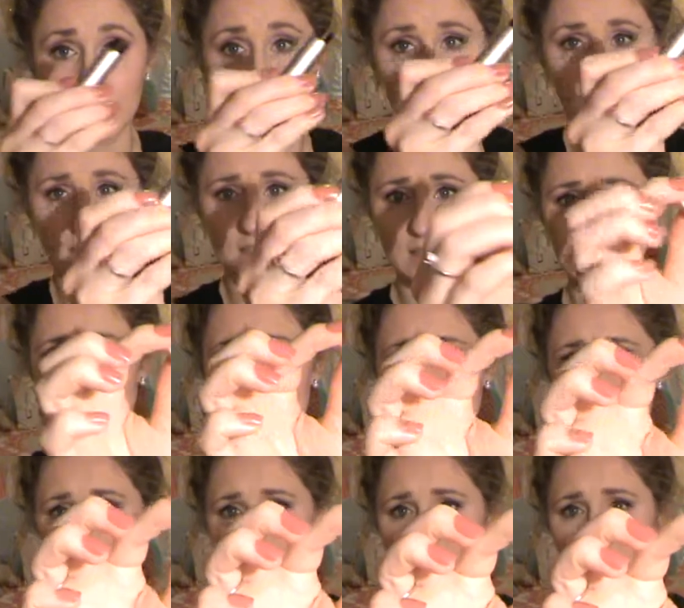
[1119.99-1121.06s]
but this is
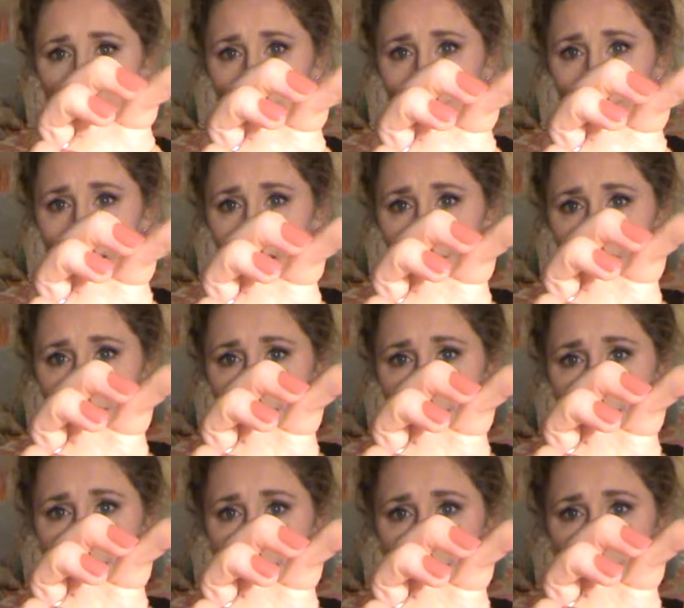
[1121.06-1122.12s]
the Better Than
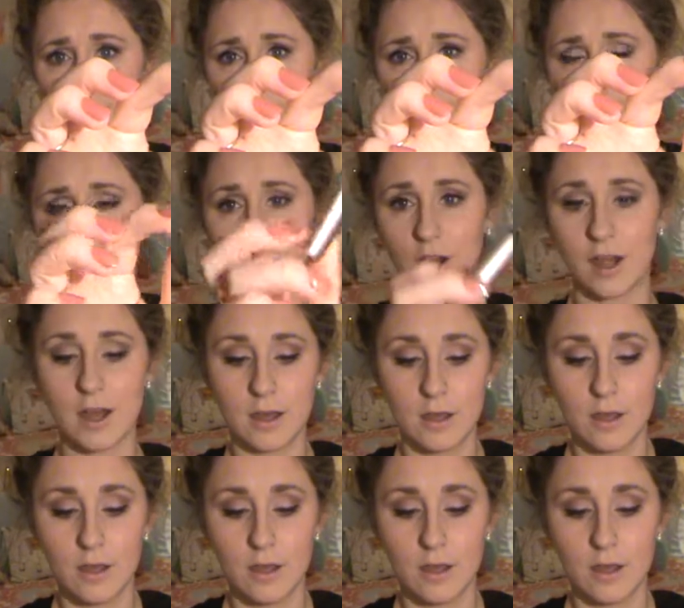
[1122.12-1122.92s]
Sex mascara